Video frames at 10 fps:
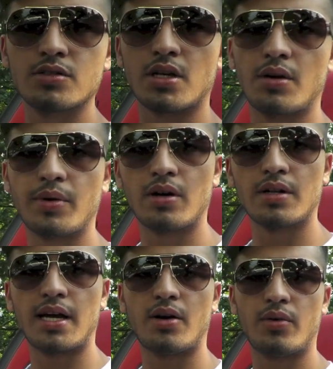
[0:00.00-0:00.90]
So here we
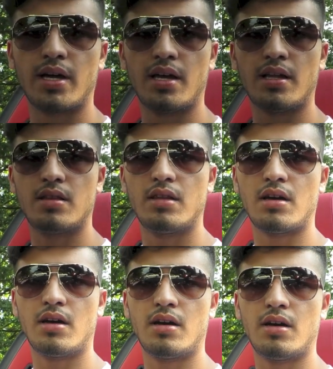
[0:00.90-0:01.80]
are now
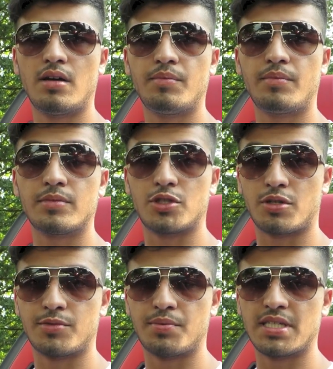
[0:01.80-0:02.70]
in, um,
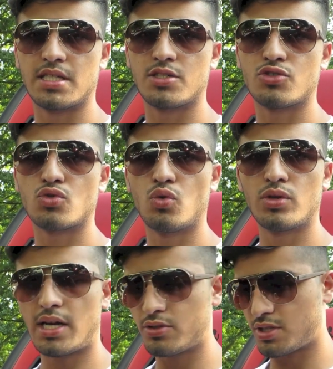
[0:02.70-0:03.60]
just come to my sister's
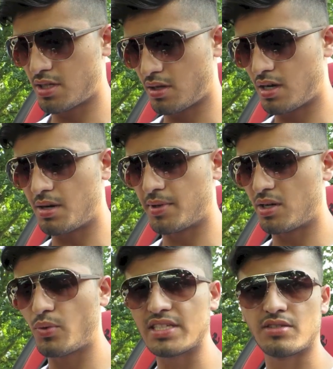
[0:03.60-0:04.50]
school now, just in the car
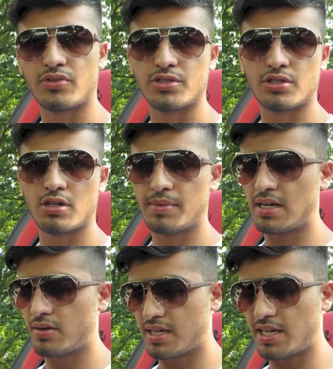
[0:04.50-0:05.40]
park waiting for her to come
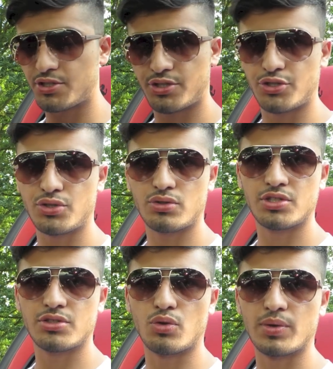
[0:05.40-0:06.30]
out. And as usual,
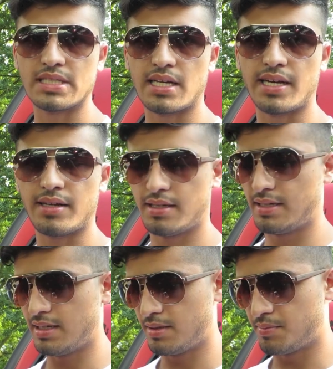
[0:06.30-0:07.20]
she's always late.
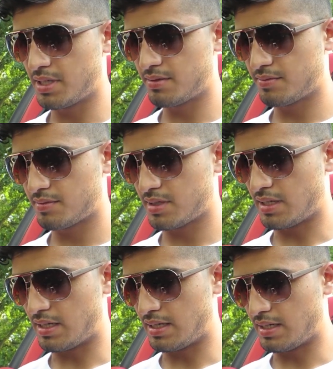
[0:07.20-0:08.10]
But
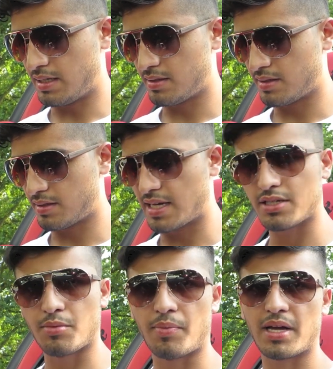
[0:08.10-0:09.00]
uh, I had
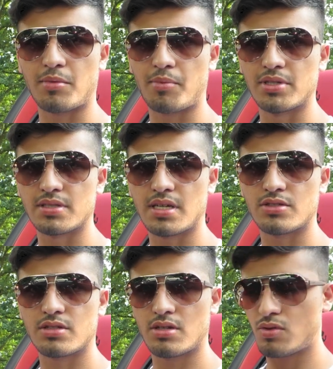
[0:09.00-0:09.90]
to come and pick up my princess,
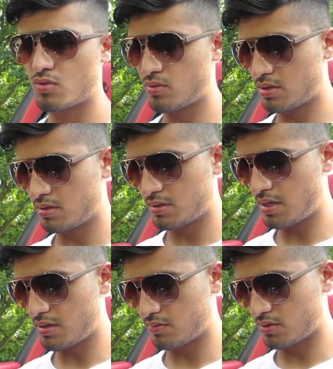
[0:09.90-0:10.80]
so uh,
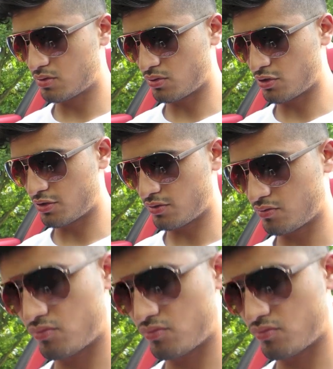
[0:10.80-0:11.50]
yeah, it's all good.